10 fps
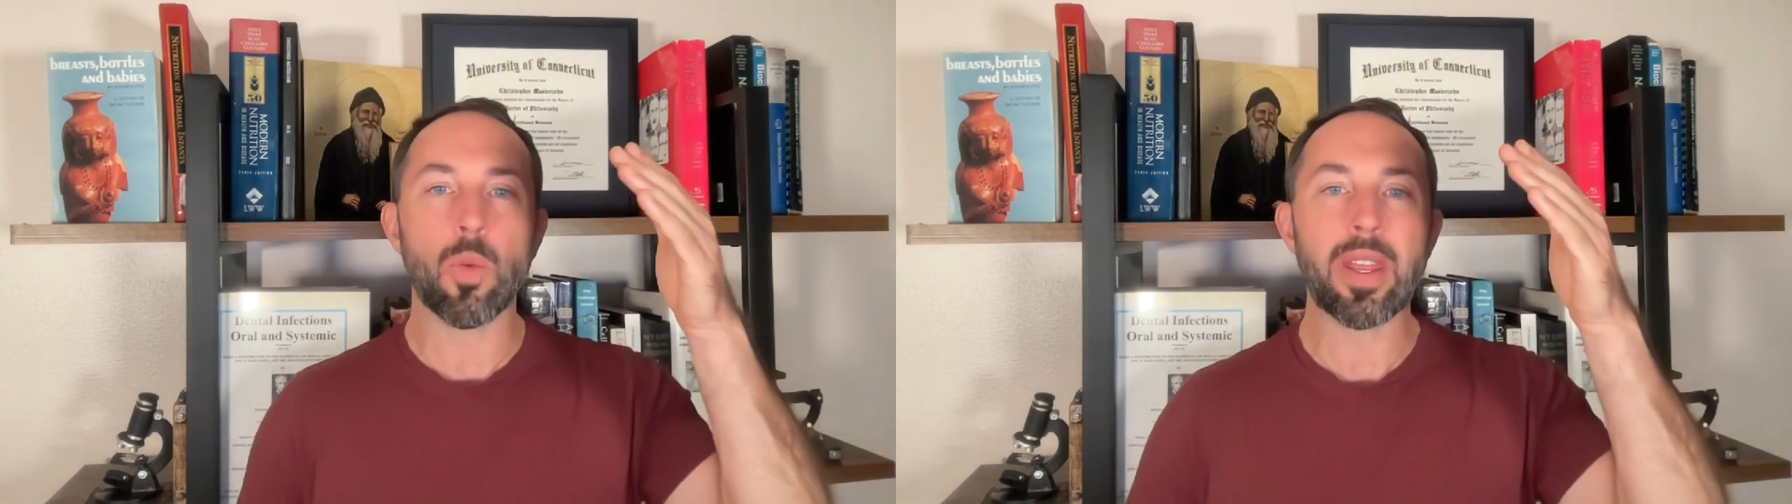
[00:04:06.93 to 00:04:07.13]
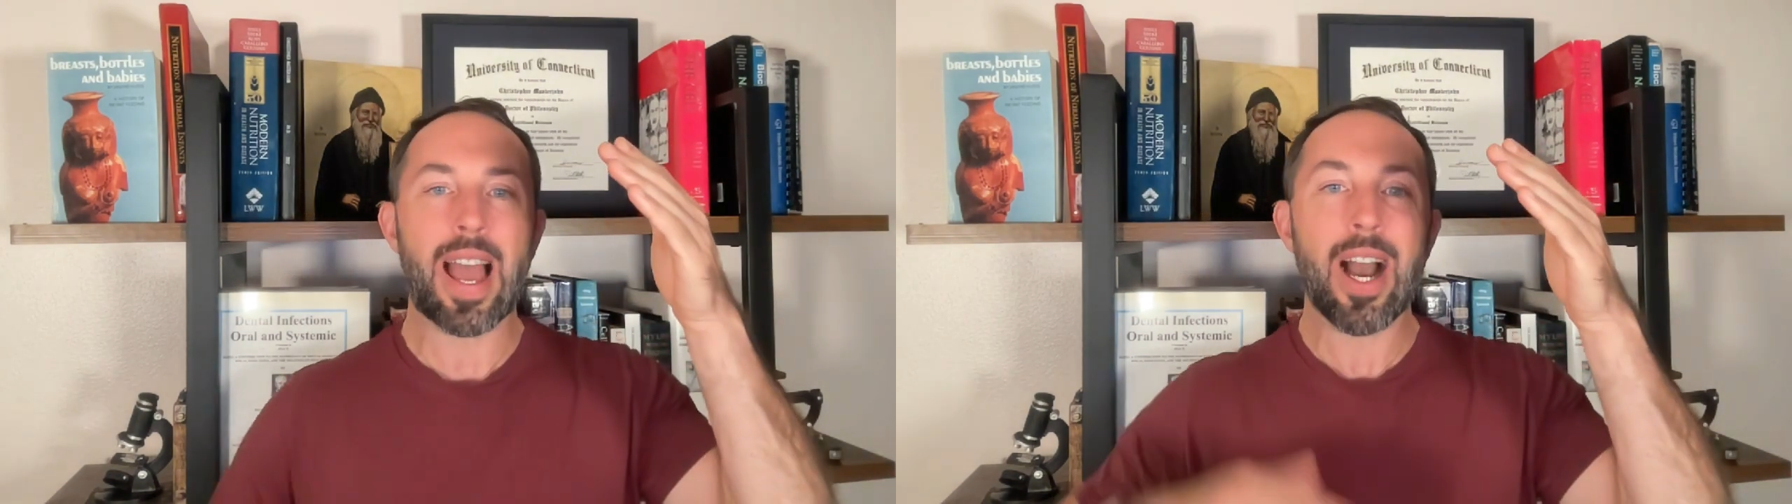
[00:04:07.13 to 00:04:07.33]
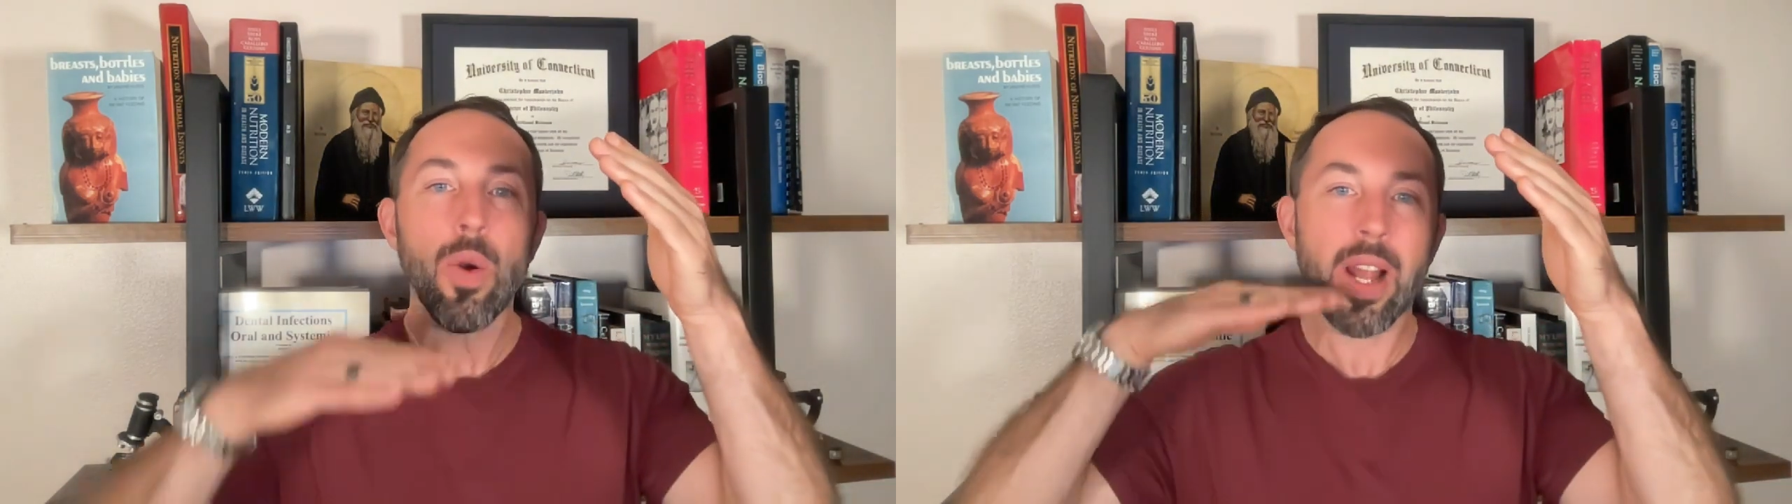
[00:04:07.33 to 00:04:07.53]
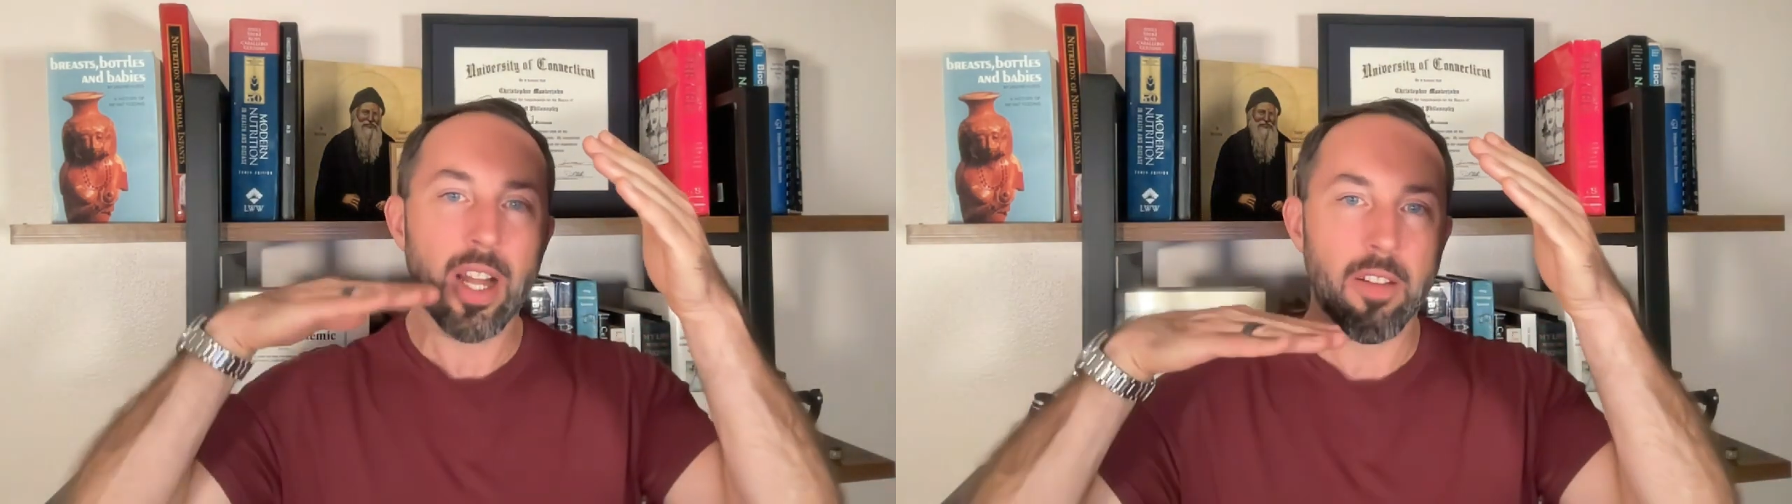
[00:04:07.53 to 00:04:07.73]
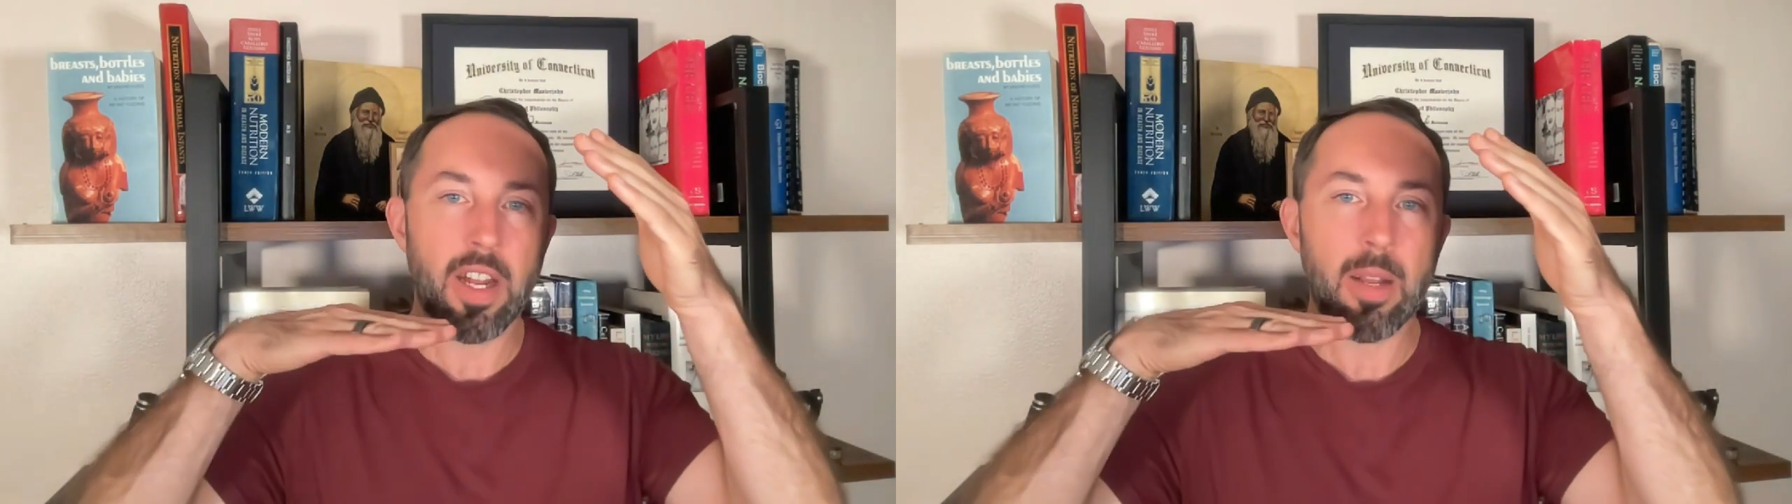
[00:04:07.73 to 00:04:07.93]
without
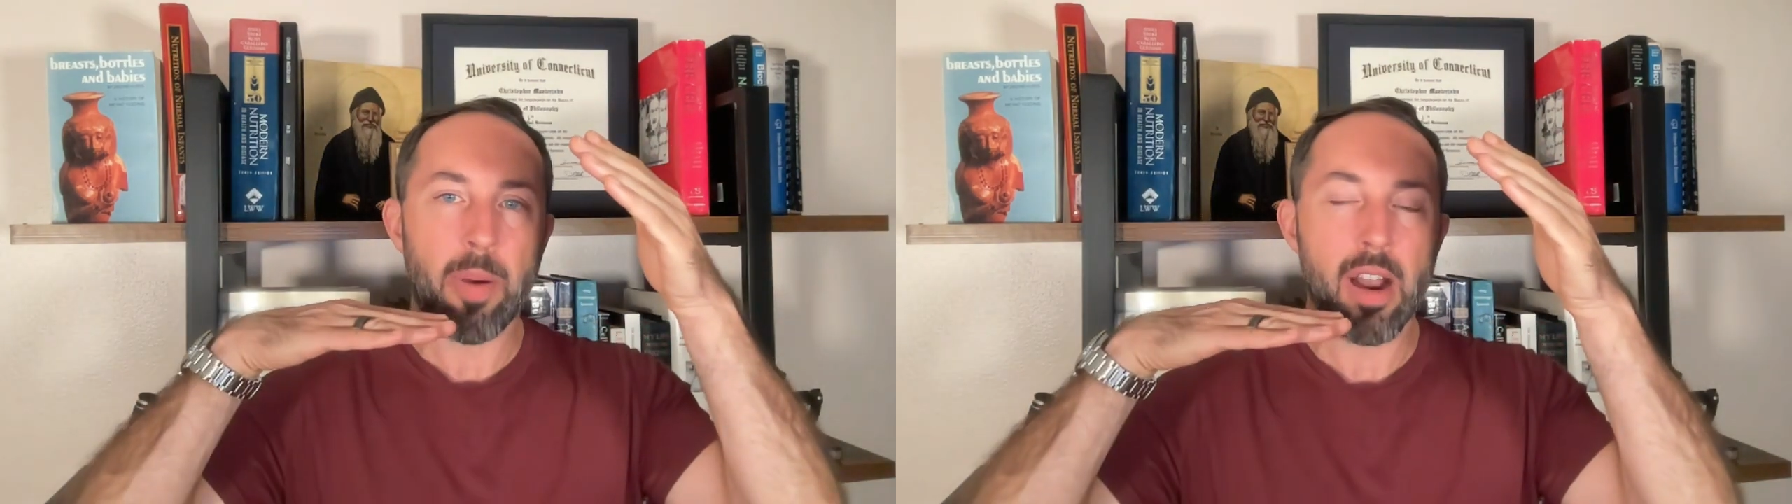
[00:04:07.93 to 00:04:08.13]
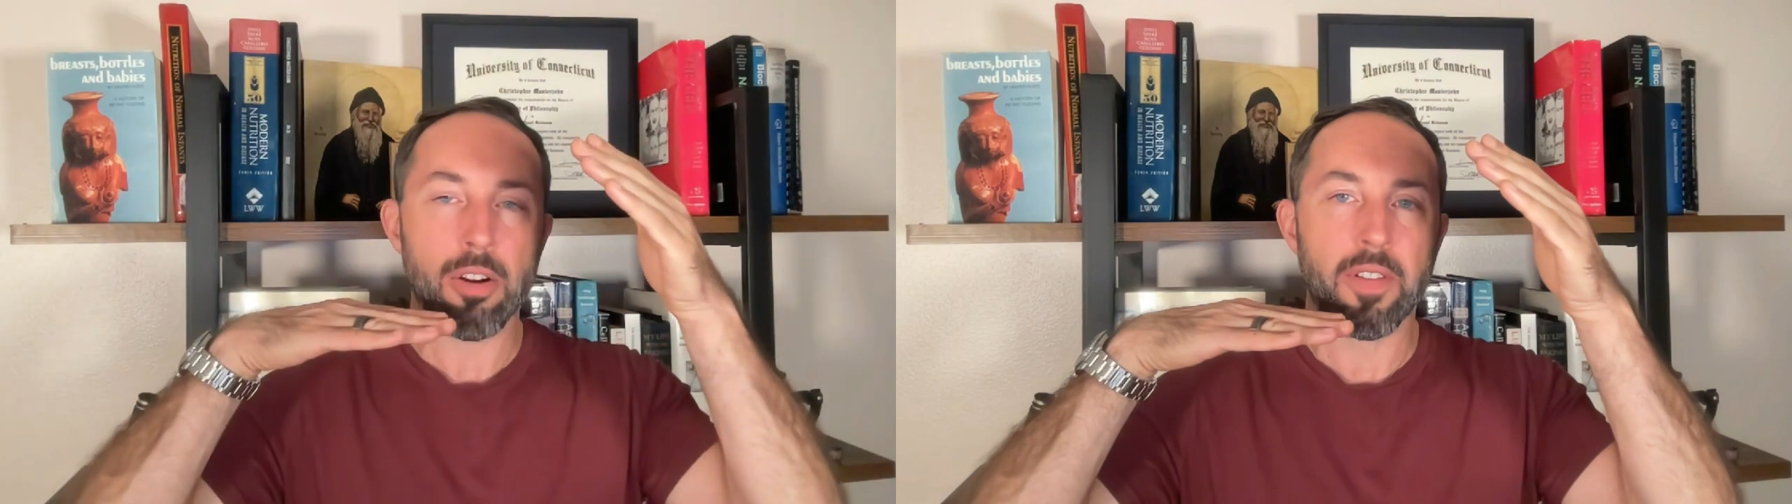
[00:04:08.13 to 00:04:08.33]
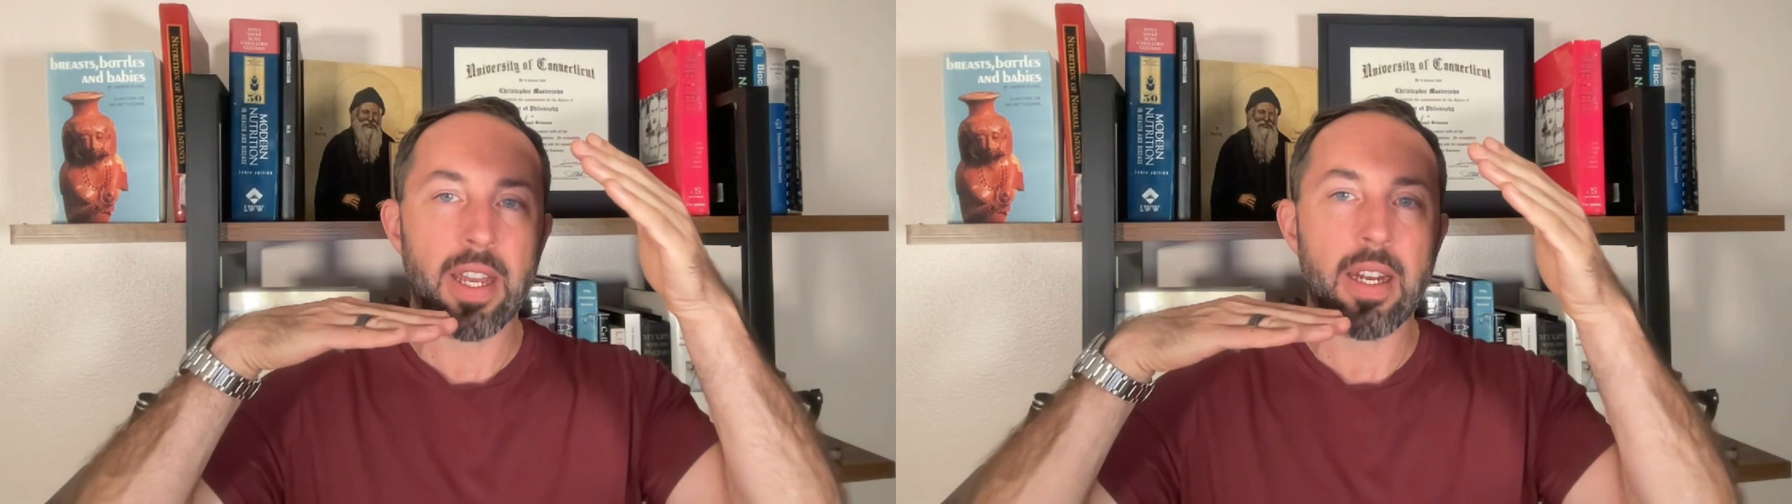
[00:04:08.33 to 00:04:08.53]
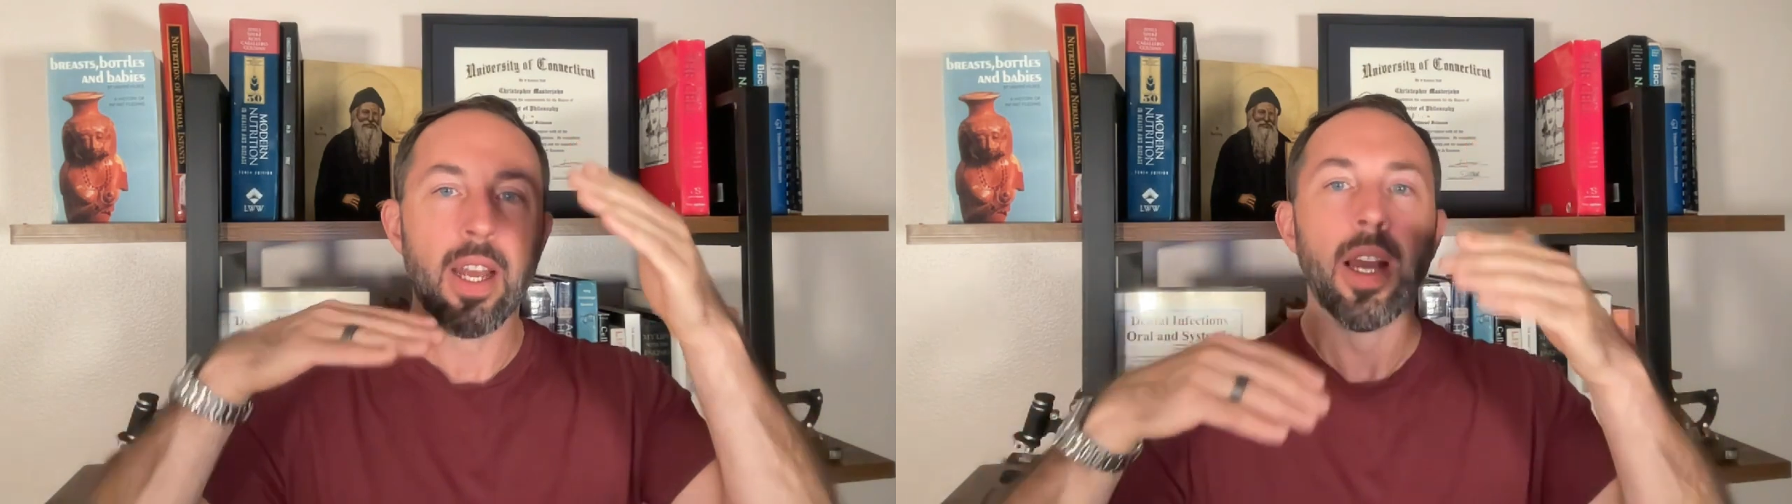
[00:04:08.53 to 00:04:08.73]
elevating pyruvate.